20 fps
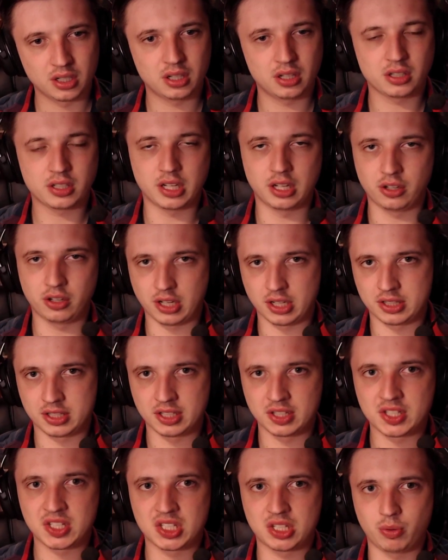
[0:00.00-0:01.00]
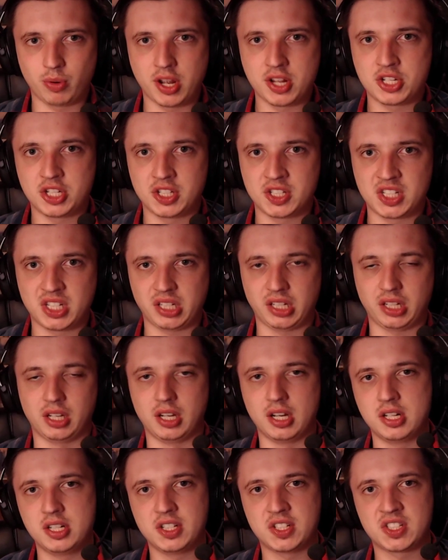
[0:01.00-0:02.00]
Okay, look at this, the way she's singing
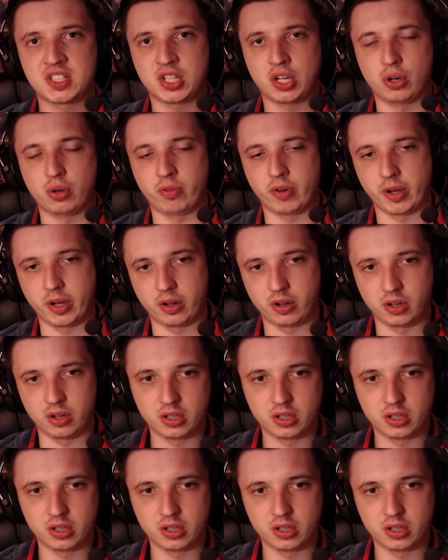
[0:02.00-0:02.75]
in this tone right now.